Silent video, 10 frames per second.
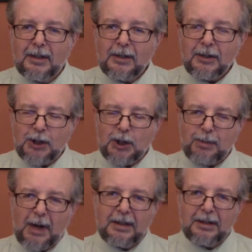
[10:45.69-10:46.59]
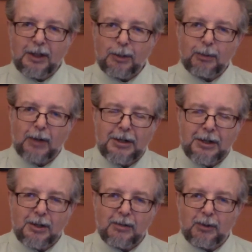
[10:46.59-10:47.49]
despite the
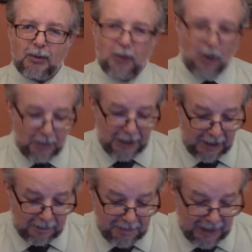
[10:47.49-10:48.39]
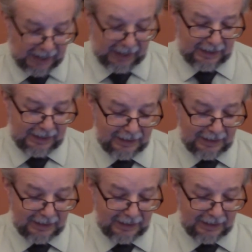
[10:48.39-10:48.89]
oppression of the Roman Empire.